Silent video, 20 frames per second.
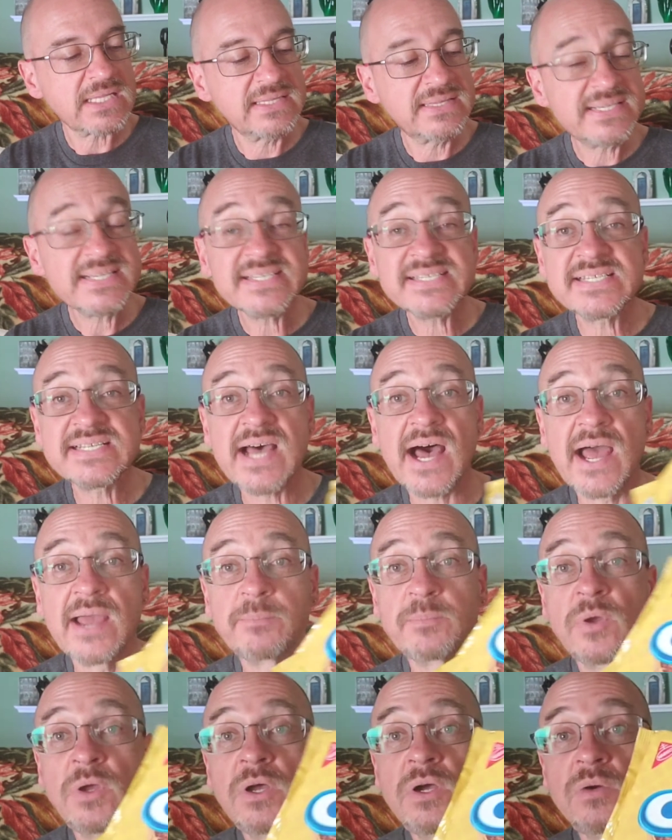This
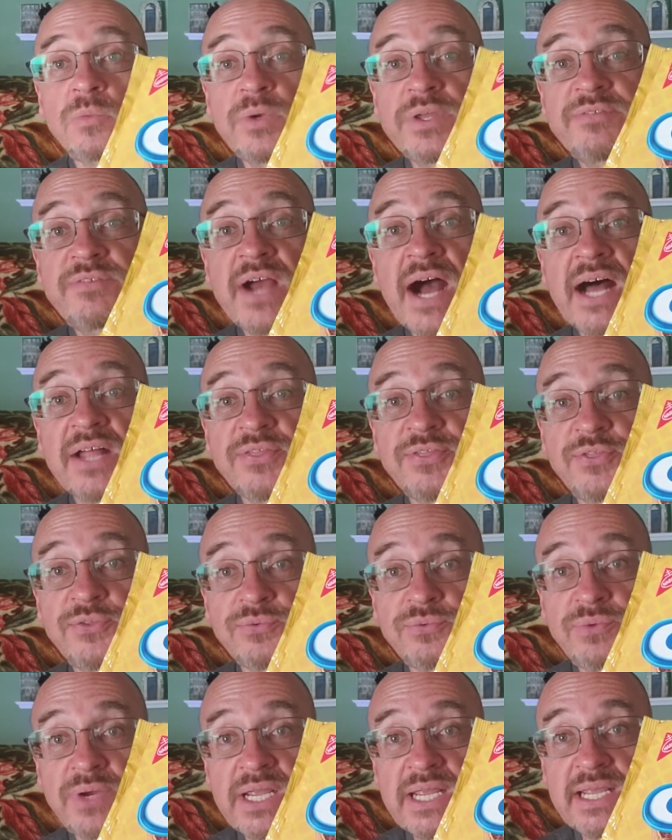time, we've got
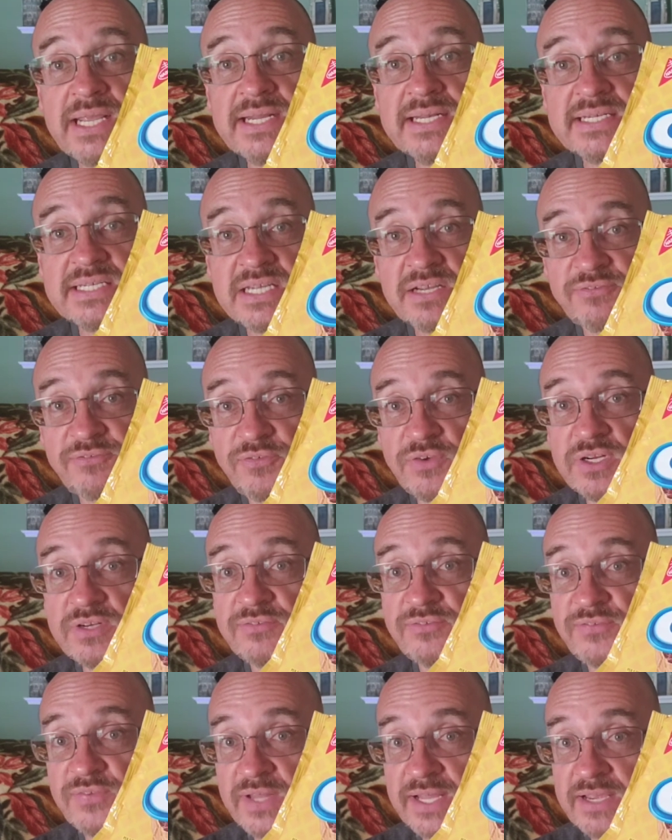three
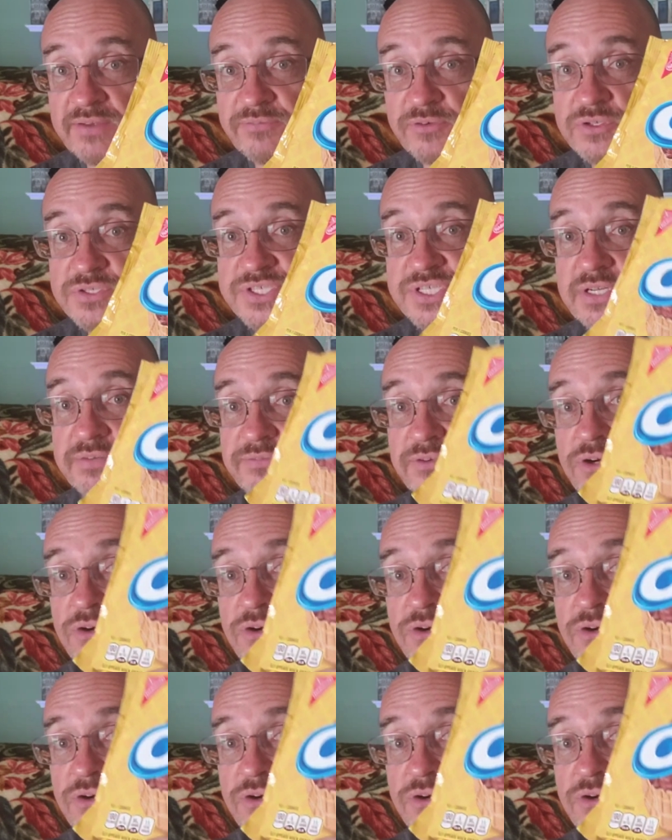different flavors of